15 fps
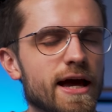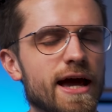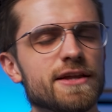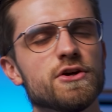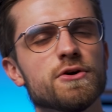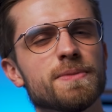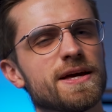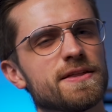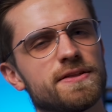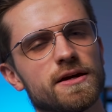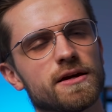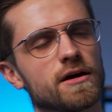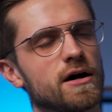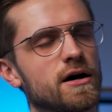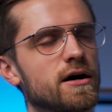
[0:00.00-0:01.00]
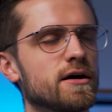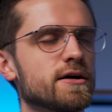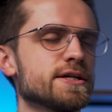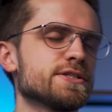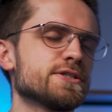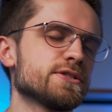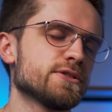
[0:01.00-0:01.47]
And you may think, oh,
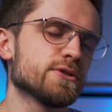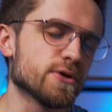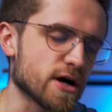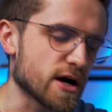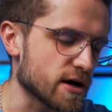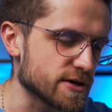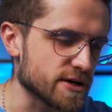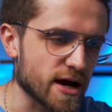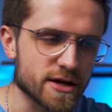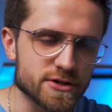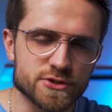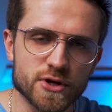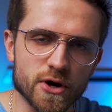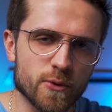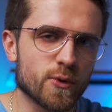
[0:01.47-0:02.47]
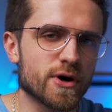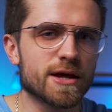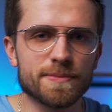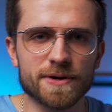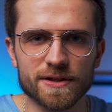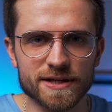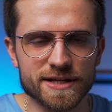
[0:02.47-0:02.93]
it's too hard, I don't want to
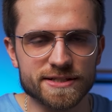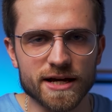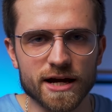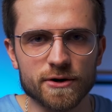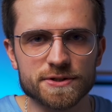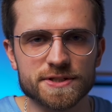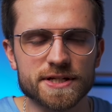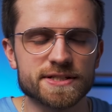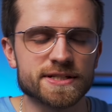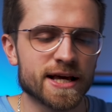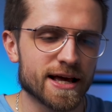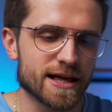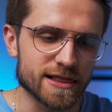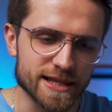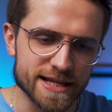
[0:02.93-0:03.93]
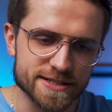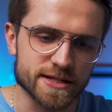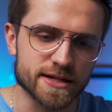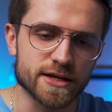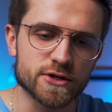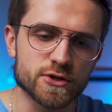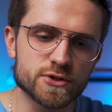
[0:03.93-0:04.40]
build these houses.
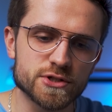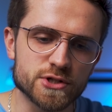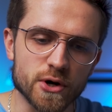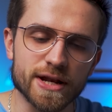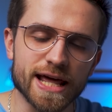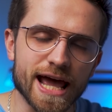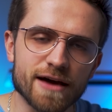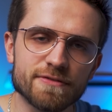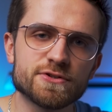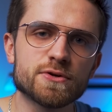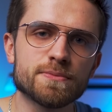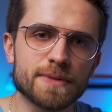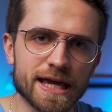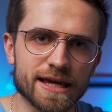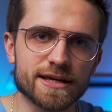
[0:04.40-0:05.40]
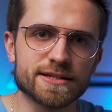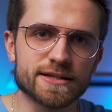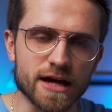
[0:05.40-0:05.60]
Listen, you don't have to make it